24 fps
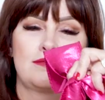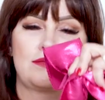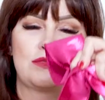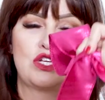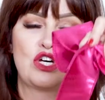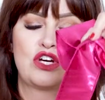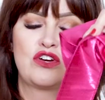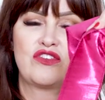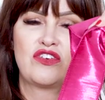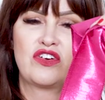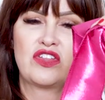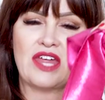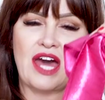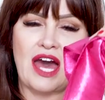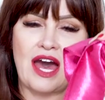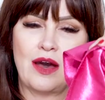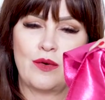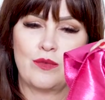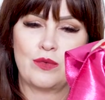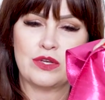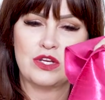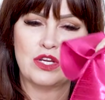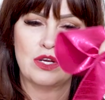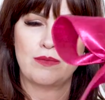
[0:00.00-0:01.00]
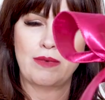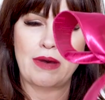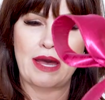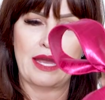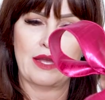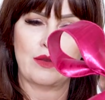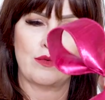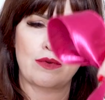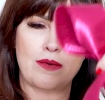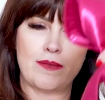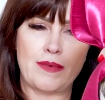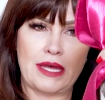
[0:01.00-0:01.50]
Look for that when you're
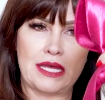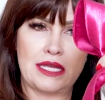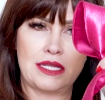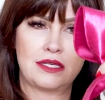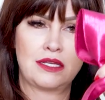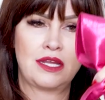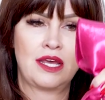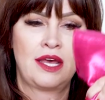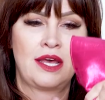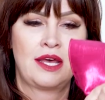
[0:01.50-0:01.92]
buying ribbon.